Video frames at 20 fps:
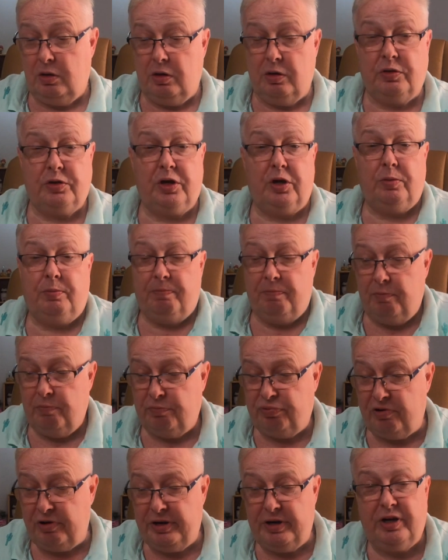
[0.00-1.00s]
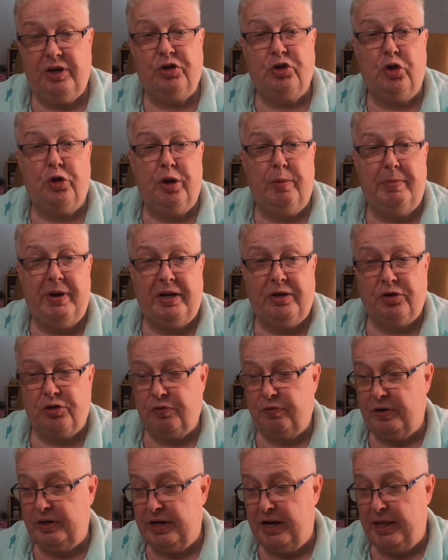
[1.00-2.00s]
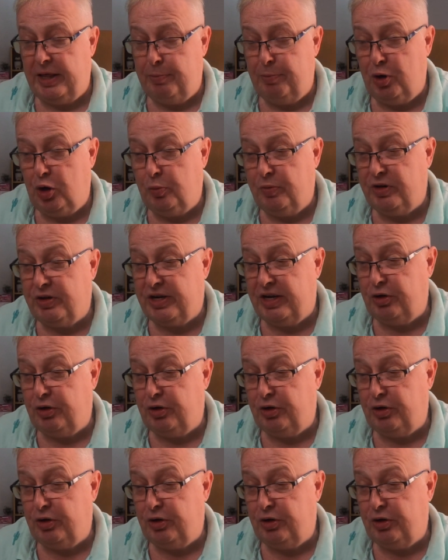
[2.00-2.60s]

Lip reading: So Brian is on the main screen at the moment,